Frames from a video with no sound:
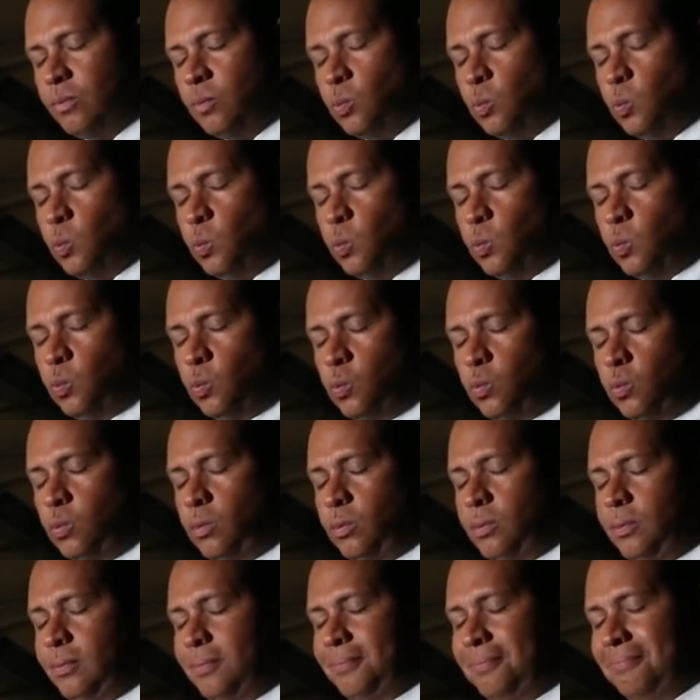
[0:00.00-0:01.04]

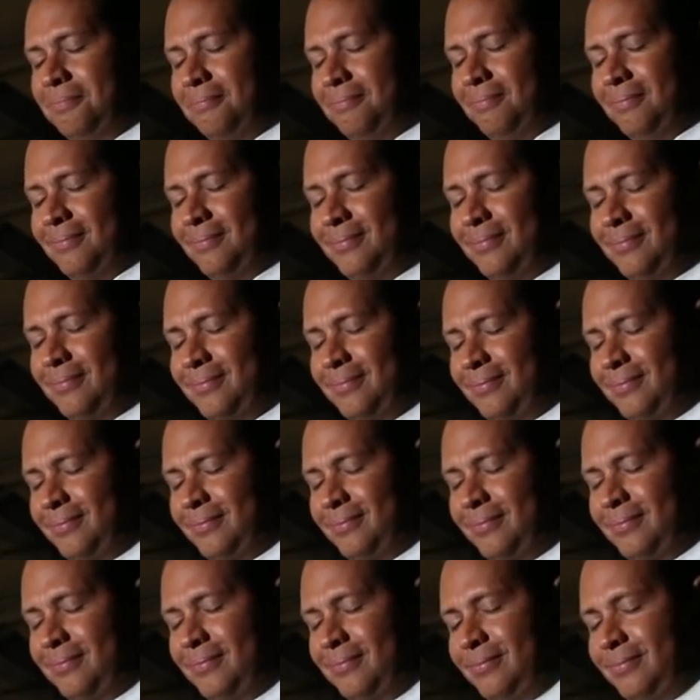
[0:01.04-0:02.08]

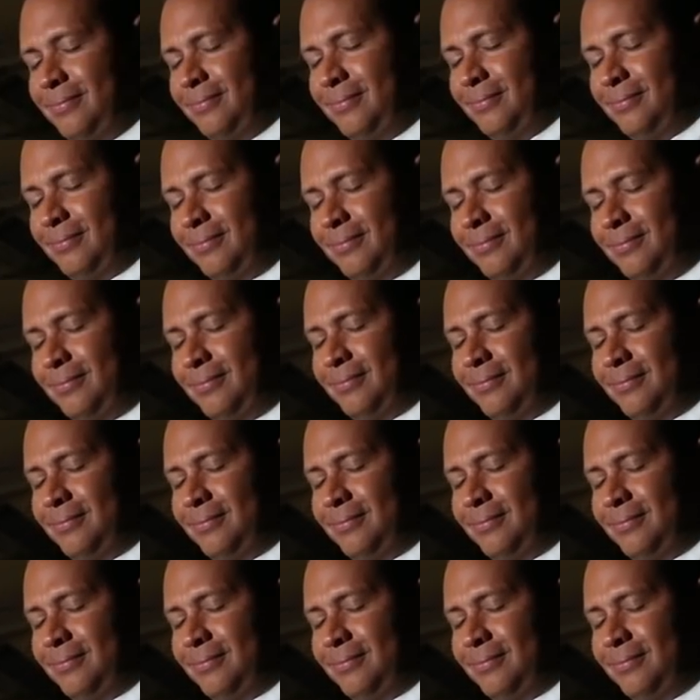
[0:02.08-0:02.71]
[no speech]